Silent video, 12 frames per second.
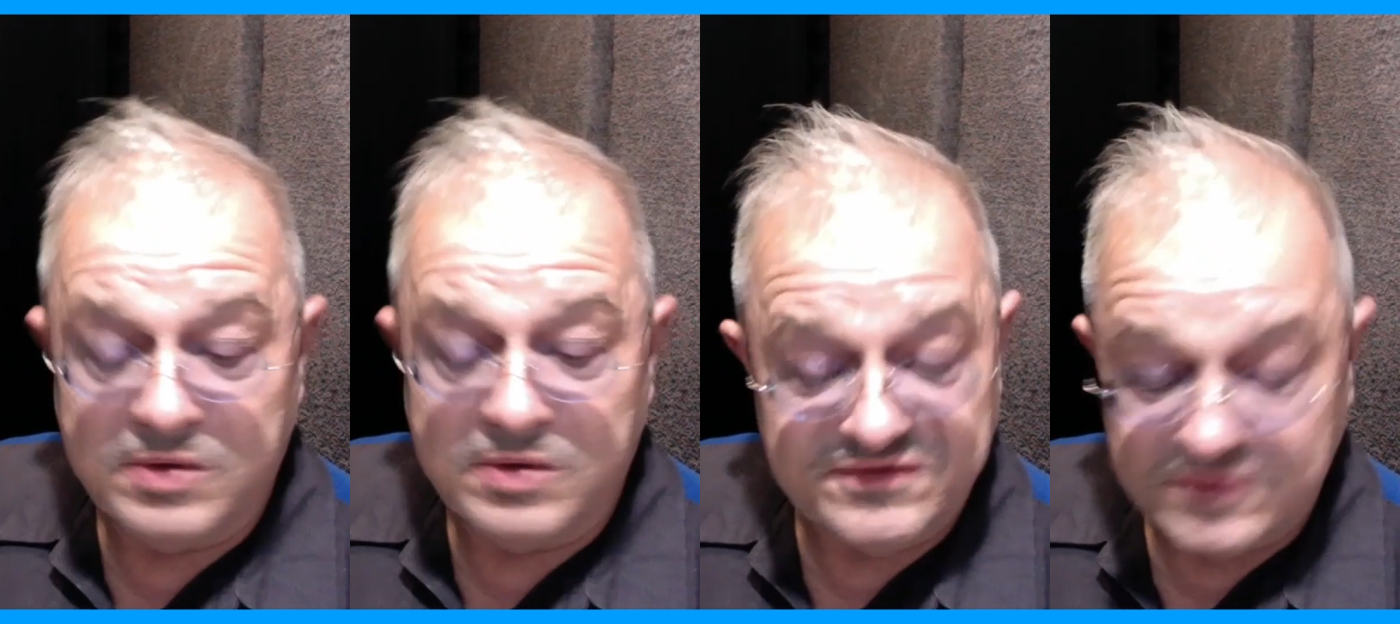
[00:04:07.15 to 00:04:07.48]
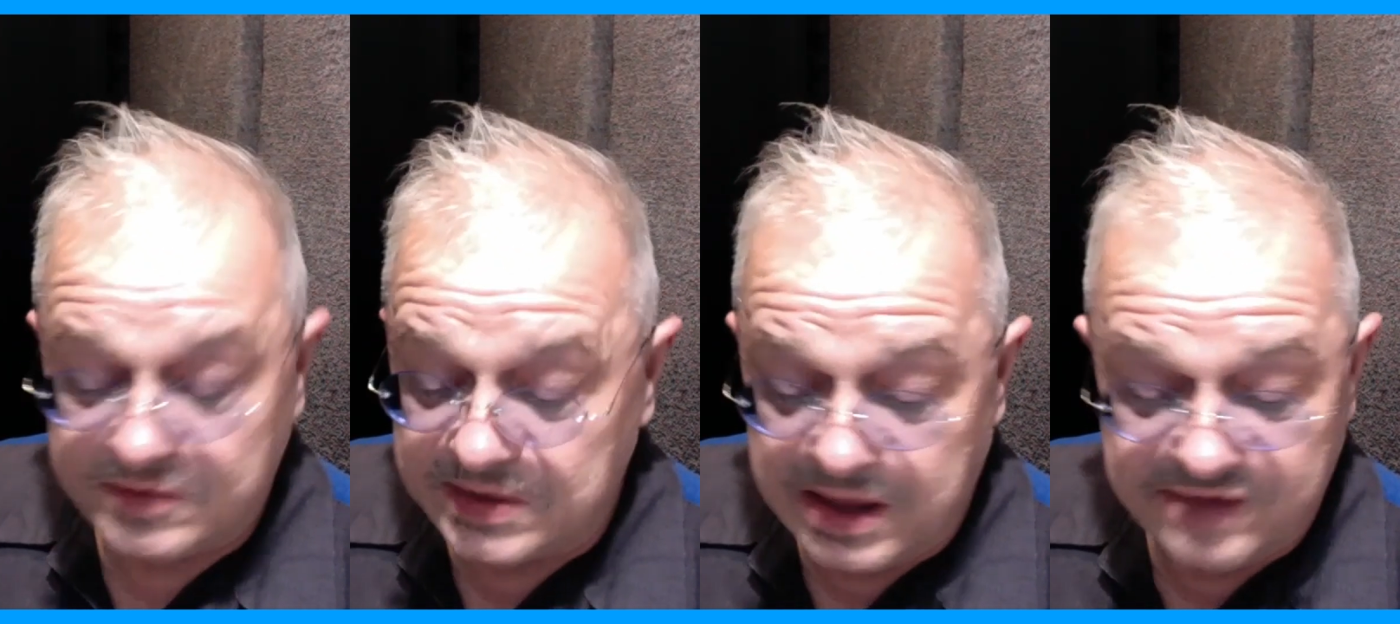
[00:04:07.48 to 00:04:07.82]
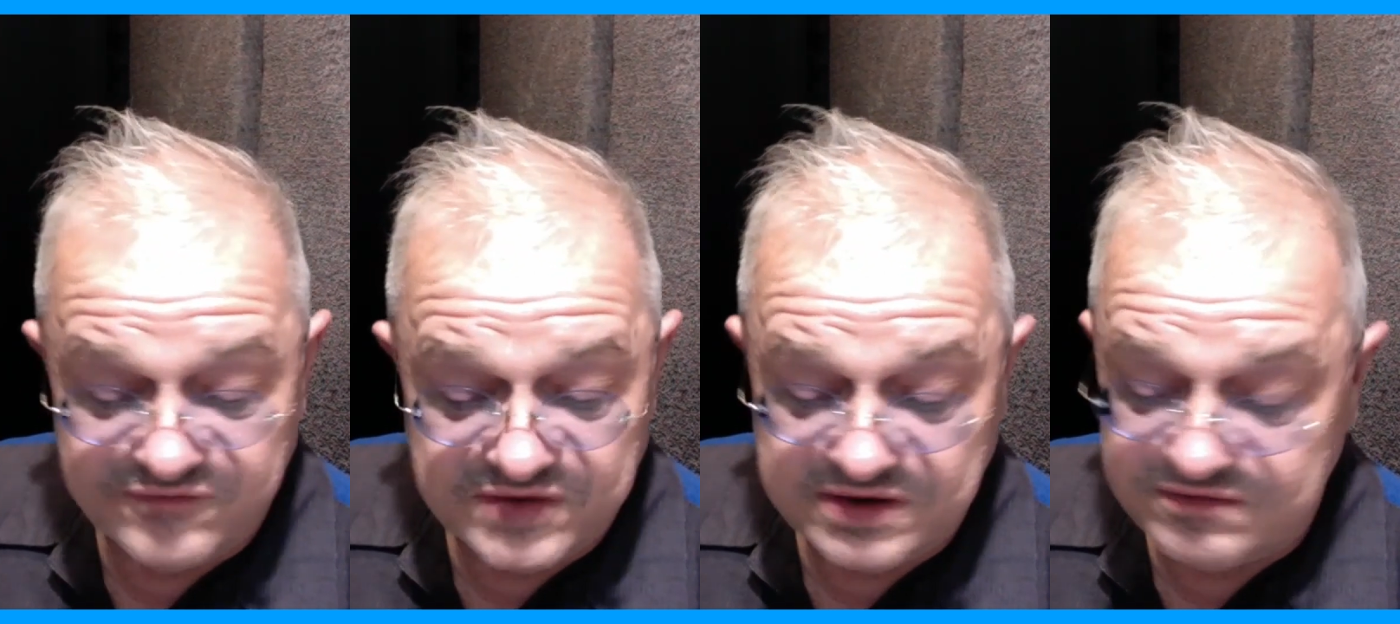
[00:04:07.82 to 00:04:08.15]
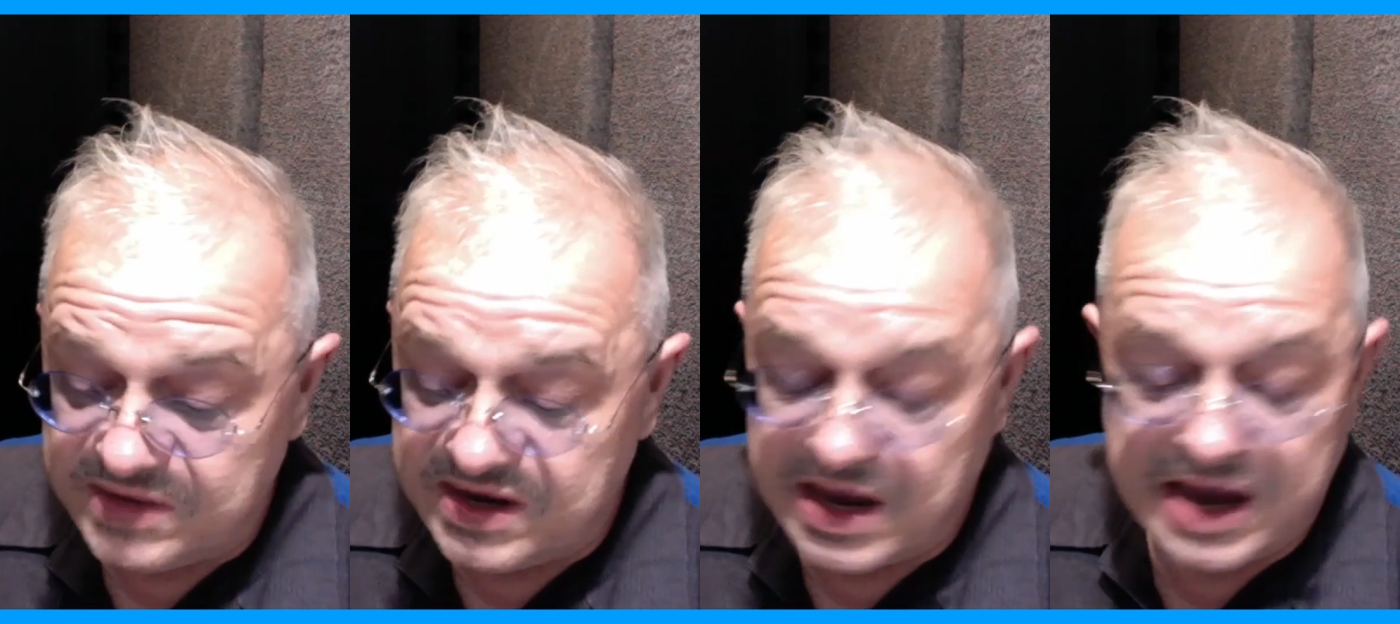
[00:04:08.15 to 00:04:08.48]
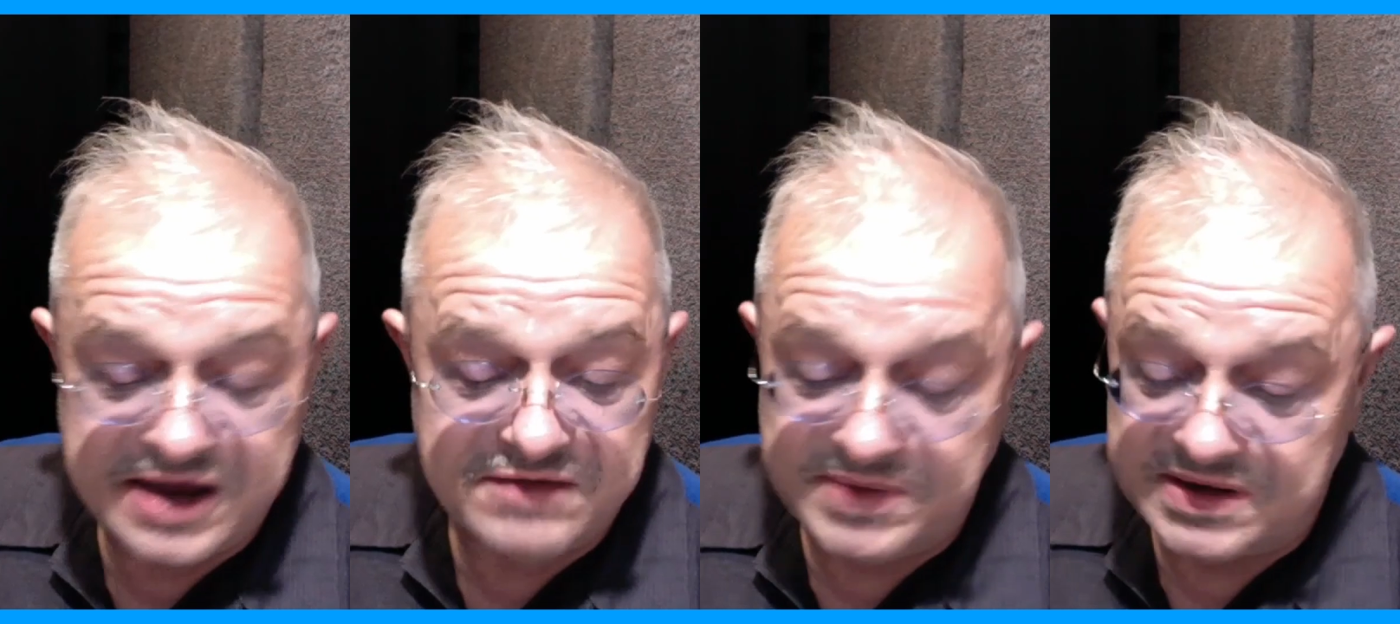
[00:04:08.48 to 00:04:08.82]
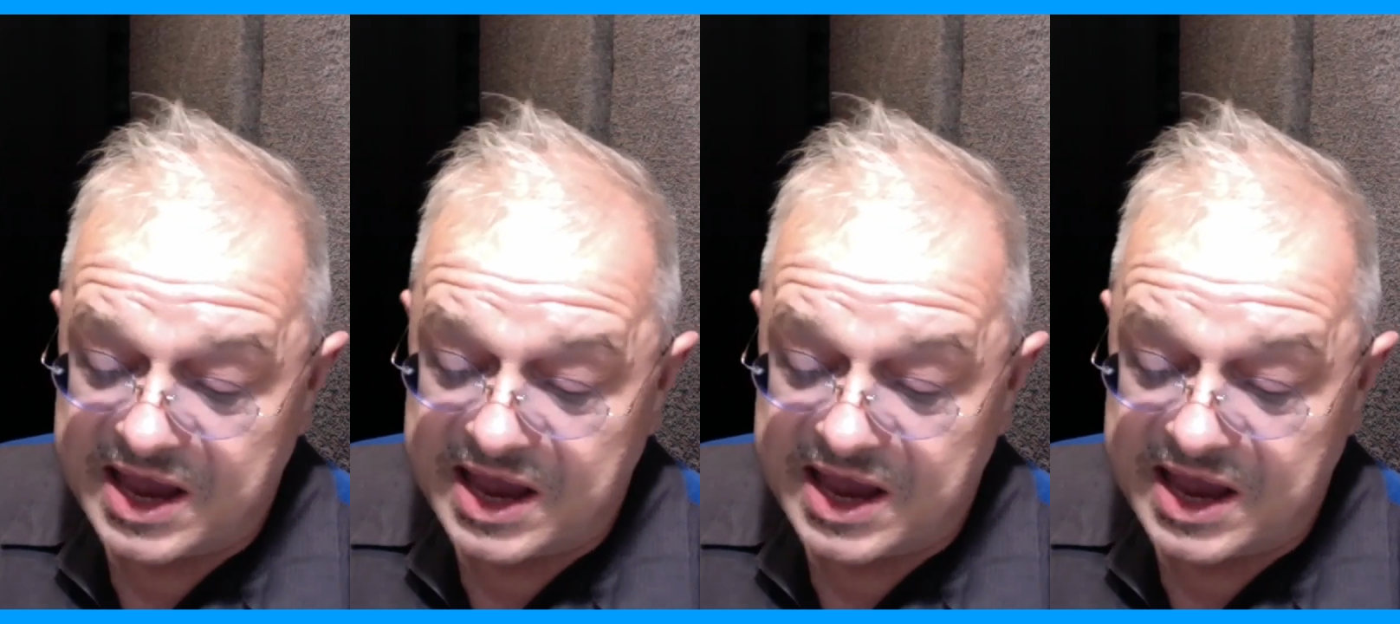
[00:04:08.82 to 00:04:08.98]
were always very loving of me.